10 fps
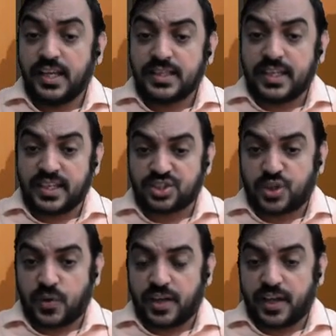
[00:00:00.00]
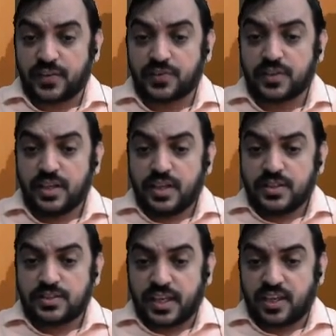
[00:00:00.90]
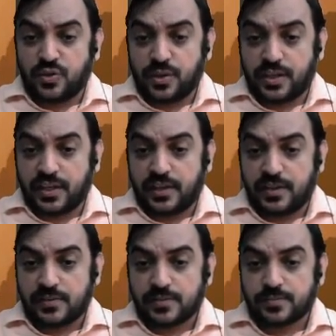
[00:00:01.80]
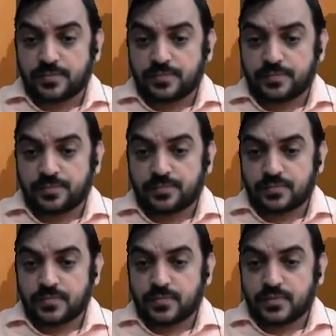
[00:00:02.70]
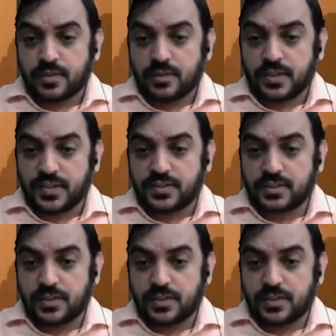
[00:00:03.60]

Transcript: that is called as security risk